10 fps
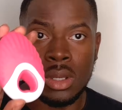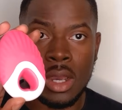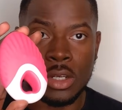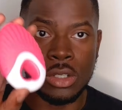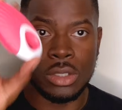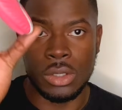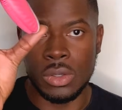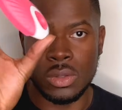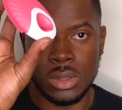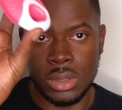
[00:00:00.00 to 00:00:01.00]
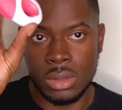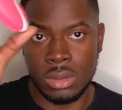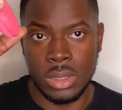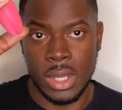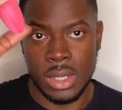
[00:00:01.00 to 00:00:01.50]
I just use
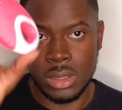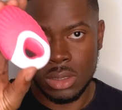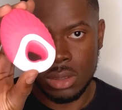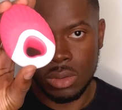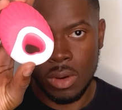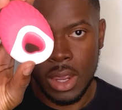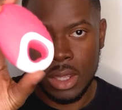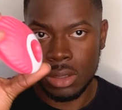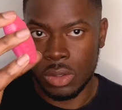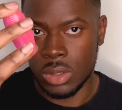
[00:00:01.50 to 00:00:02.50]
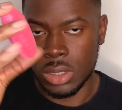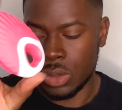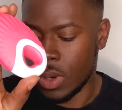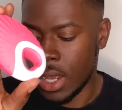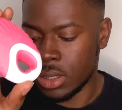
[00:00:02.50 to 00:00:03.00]
this, right? Use it
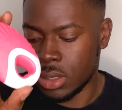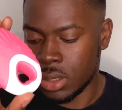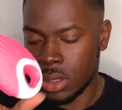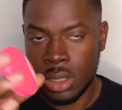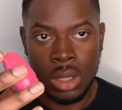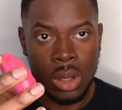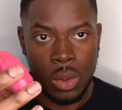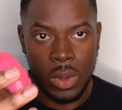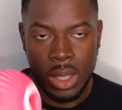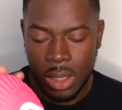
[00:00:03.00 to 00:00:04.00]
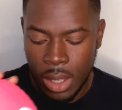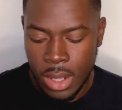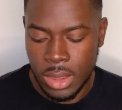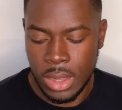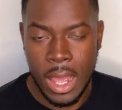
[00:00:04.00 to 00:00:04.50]
twice a week
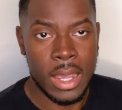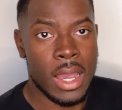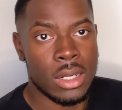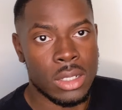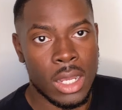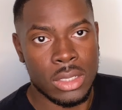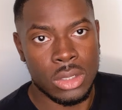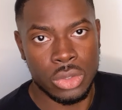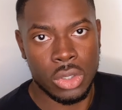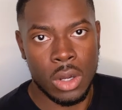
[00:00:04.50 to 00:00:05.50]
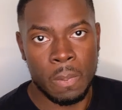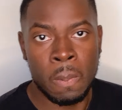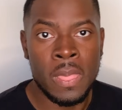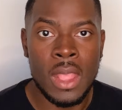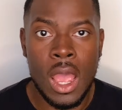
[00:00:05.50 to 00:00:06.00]
and that kind of does the job.
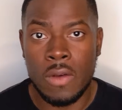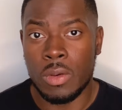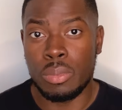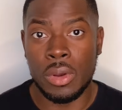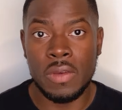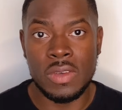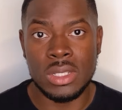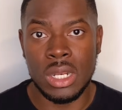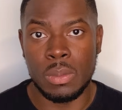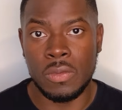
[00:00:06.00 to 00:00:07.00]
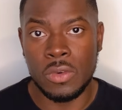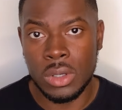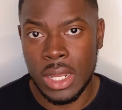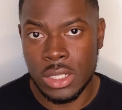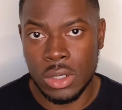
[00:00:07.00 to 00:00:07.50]
However, previously, before
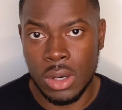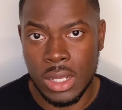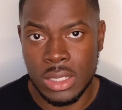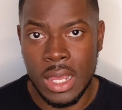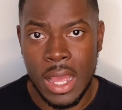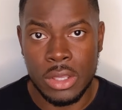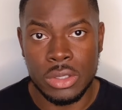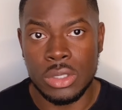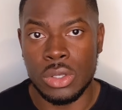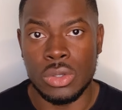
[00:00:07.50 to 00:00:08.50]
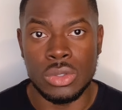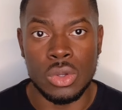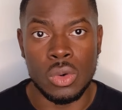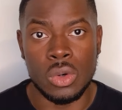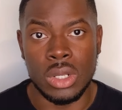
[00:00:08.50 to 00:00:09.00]
that, so last year, I used to use the
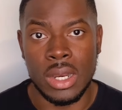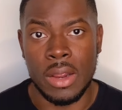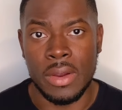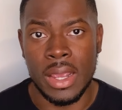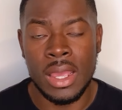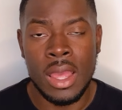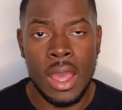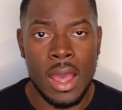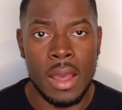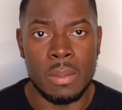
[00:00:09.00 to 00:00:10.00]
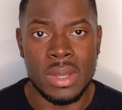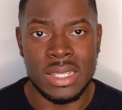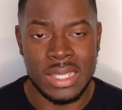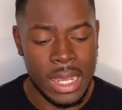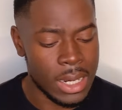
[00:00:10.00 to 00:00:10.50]
ordinary
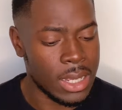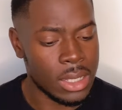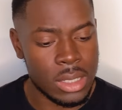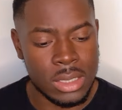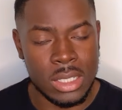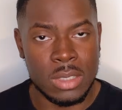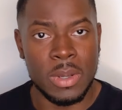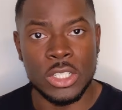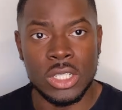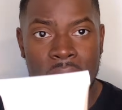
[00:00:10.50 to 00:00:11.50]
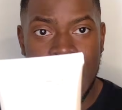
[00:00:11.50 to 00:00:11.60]
azelaic suspension